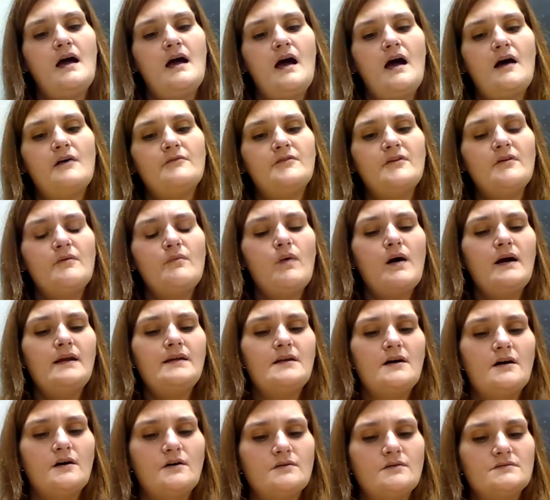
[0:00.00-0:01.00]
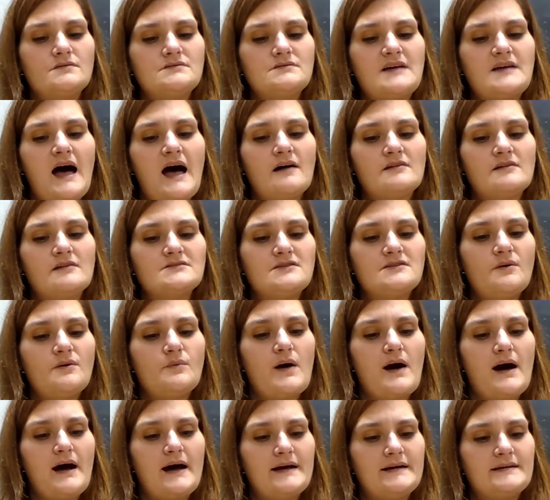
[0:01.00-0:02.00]
Everyone knows owls are
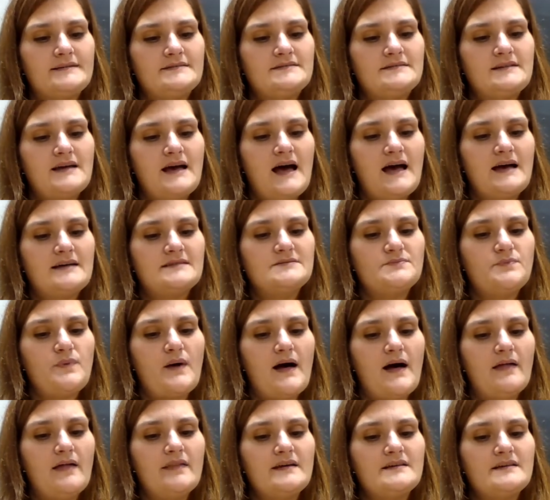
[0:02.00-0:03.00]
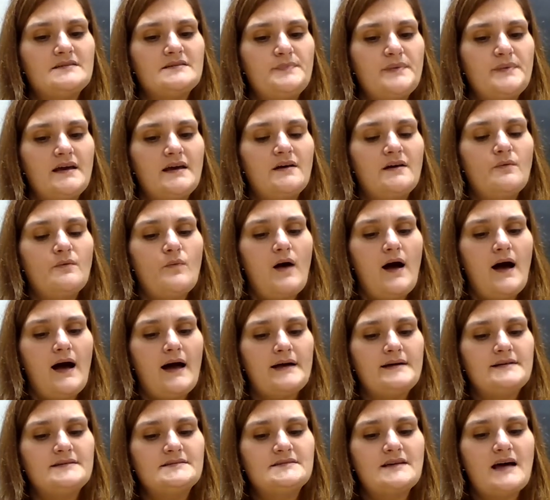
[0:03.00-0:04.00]
wise, as well as being
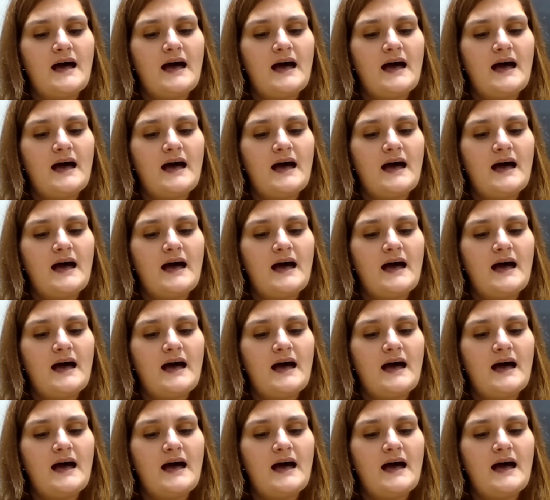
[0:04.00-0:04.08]
wise.